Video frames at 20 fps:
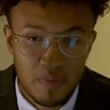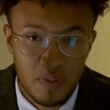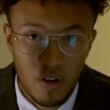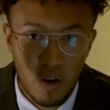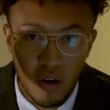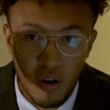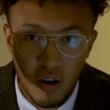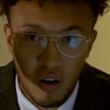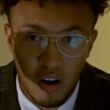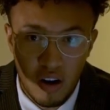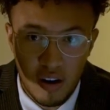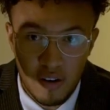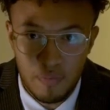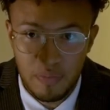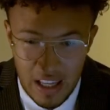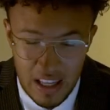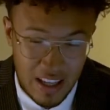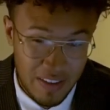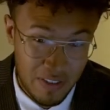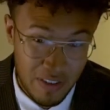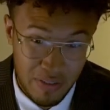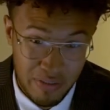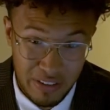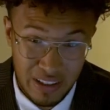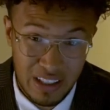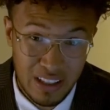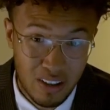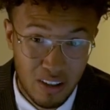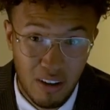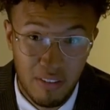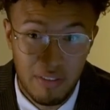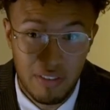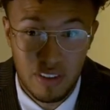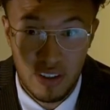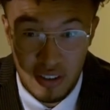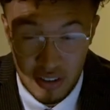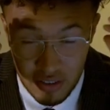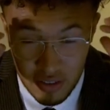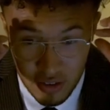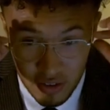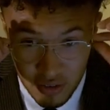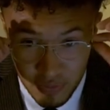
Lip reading: or if you're feeling confident,